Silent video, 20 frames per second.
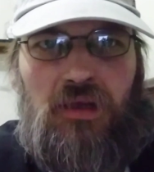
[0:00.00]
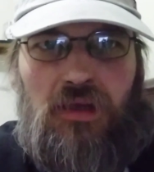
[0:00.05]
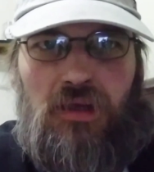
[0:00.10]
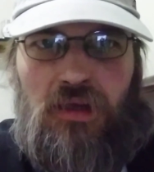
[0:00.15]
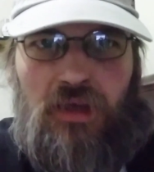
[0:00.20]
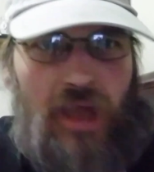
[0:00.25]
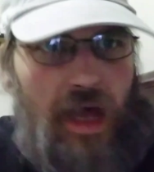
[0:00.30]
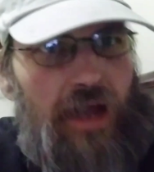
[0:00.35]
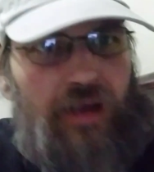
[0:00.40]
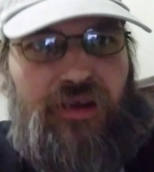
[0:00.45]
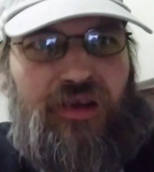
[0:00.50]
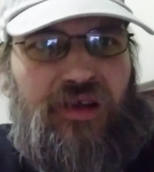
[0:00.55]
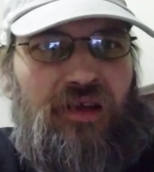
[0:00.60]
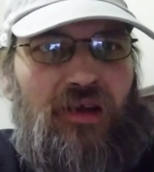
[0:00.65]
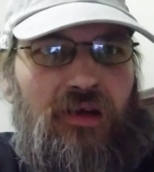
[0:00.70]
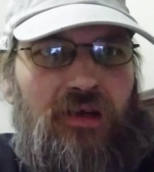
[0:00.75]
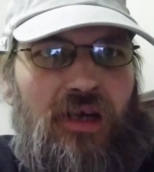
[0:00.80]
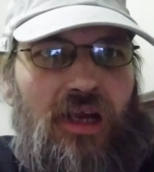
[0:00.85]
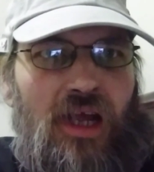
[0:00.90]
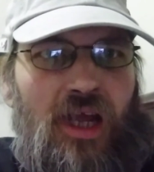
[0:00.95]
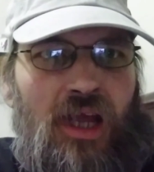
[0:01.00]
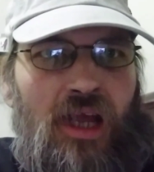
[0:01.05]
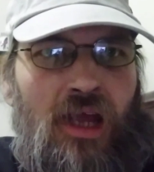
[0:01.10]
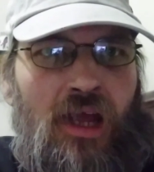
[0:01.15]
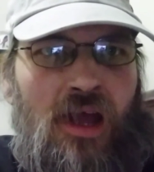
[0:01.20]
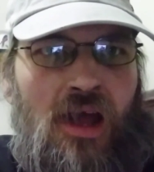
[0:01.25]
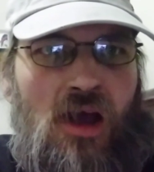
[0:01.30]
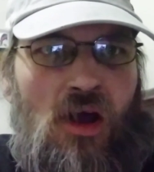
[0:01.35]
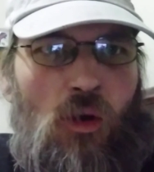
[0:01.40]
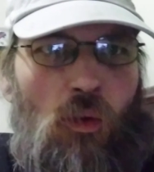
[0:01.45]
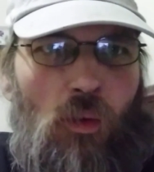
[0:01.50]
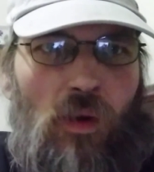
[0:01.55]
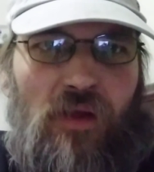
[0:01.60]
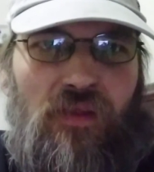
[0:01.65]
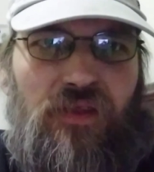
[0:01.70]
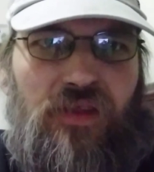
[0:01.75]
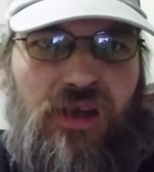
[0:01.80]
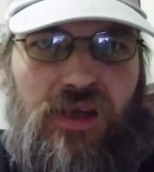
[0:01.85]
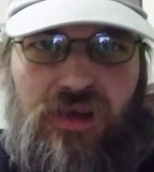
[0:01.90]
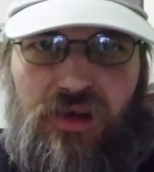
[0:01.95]
last Sunday
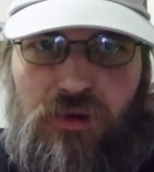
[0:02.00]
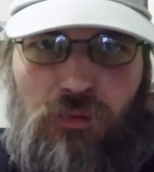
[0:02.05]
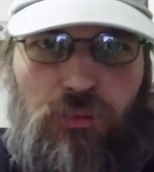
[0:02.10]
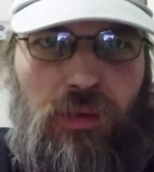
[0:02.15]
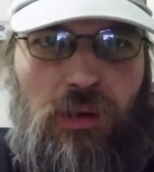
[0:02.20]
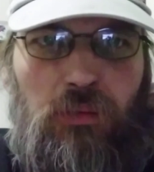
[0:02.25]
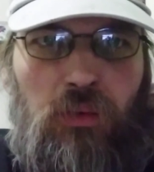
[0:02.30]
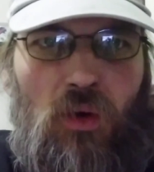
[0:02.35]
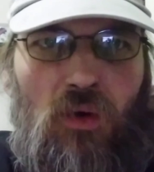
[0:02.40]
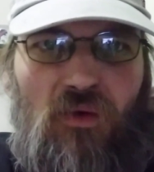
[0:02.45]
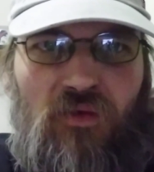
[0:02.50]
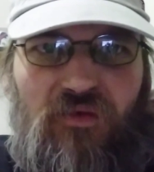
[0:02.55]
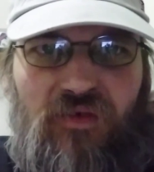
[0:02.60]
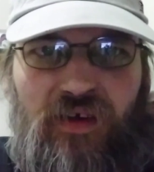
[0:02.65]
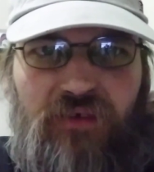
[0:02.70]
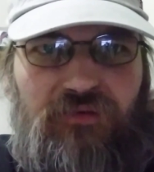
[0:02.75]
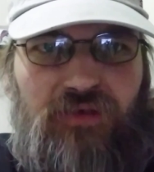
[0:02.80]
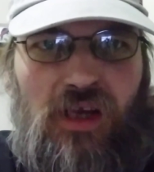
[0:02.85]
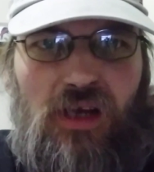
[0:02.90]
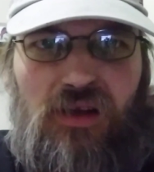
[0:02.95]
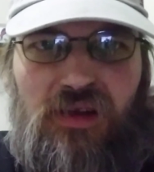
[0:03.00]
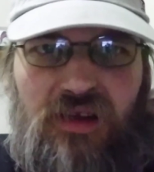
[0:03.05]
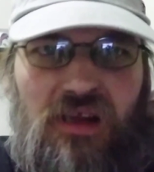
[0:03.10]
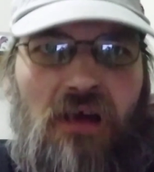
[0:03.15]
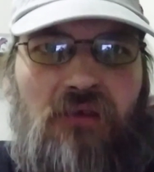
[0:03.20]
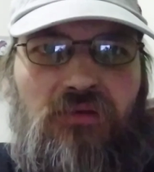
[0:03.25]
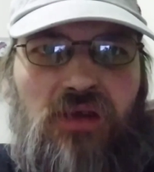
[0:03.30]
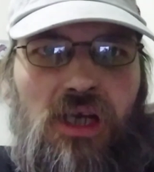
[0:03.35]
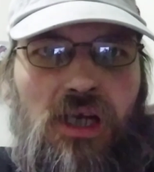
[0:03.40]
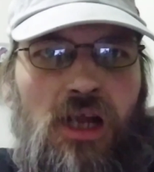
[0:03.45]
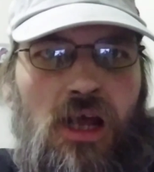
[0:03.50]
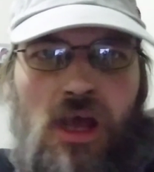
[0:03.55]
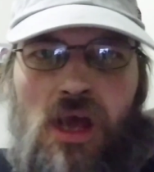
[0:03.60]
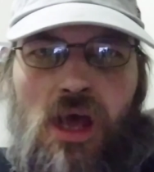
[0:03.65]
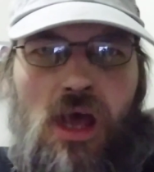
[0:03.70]
with Super Bowl 57,